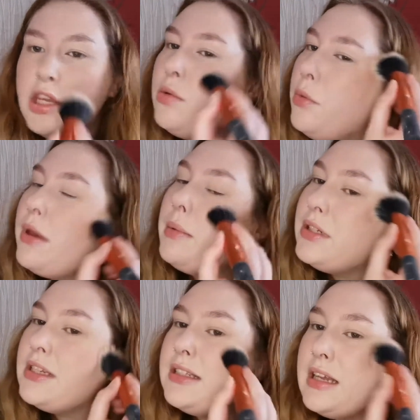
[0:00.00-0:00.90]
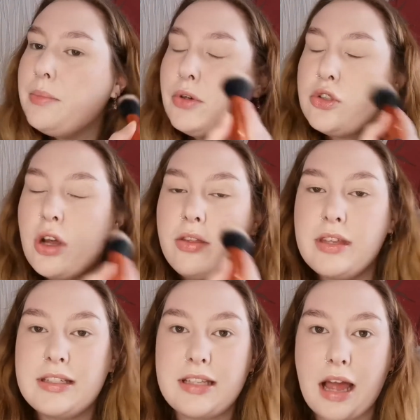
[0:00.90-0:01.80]
You won't be able to see much on
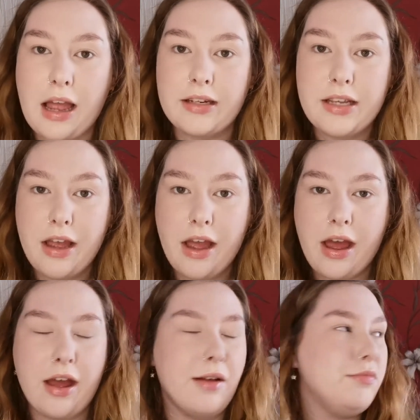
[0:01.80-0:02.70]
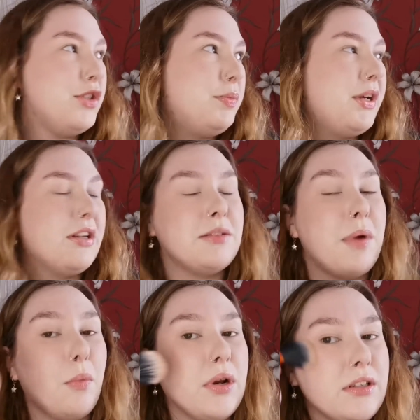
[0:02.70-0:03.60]
this side just because
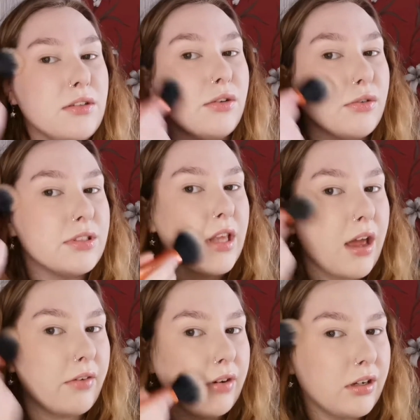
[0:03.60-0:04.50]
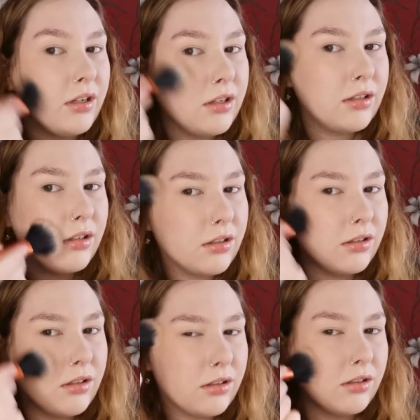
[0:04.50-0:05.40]
my window's there and
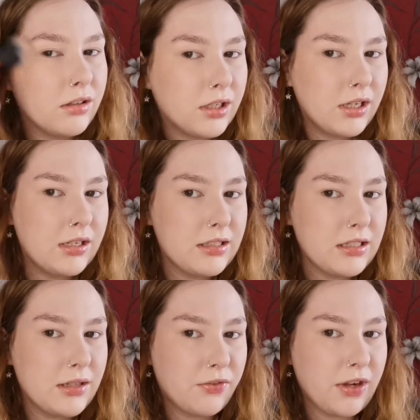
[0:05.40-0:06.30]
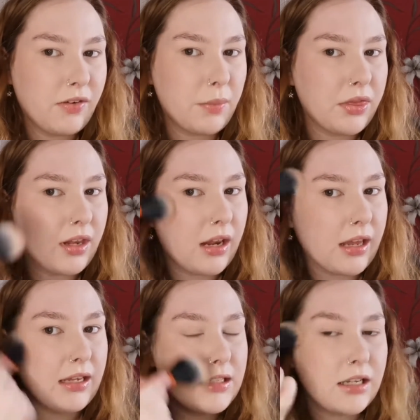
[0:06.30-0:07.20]
it's interfering with the
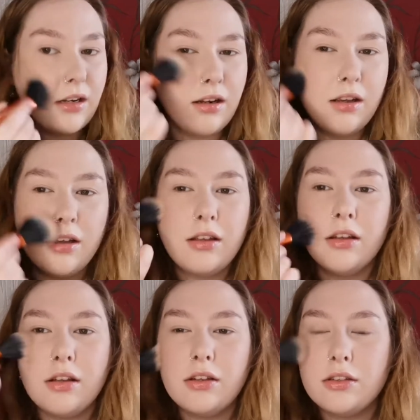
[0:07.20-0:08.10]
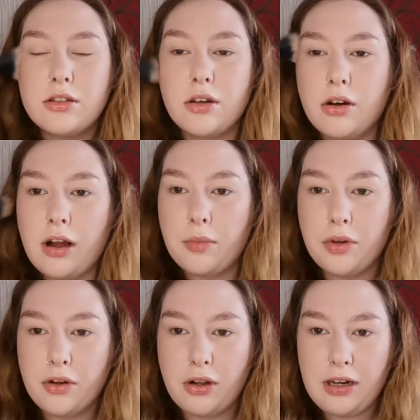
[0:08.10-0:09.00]
lighting. So I'm
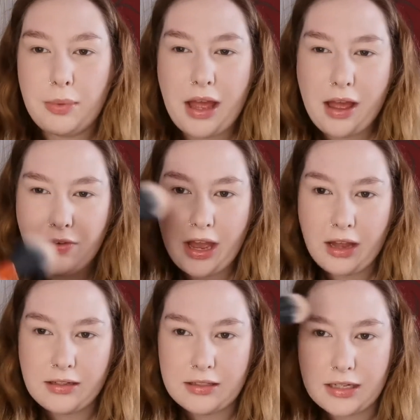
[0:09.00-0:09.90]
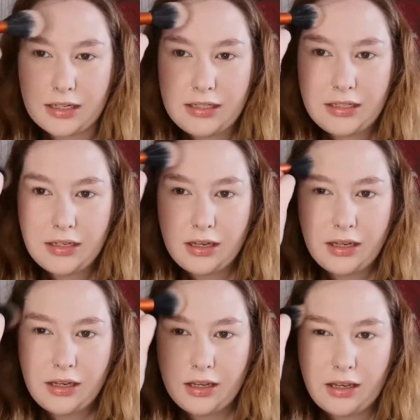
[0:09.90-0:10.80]
going to go a little bit heavy-handed
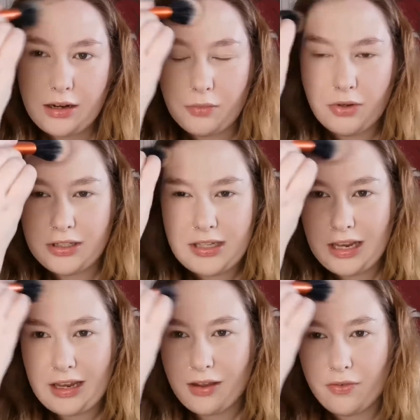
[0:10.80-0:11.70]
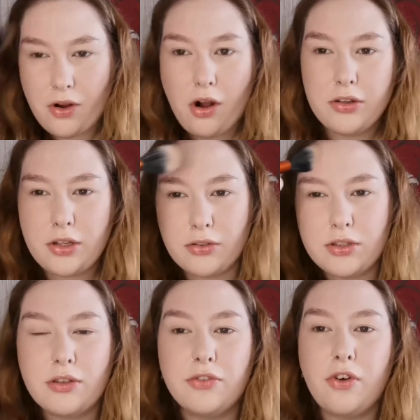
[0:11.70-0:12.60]
and I'm going to take it, of course,
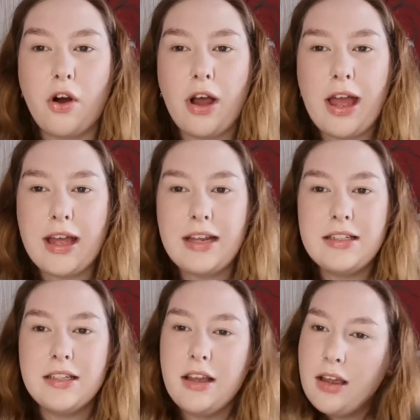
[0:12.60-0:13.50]
onto the forehead.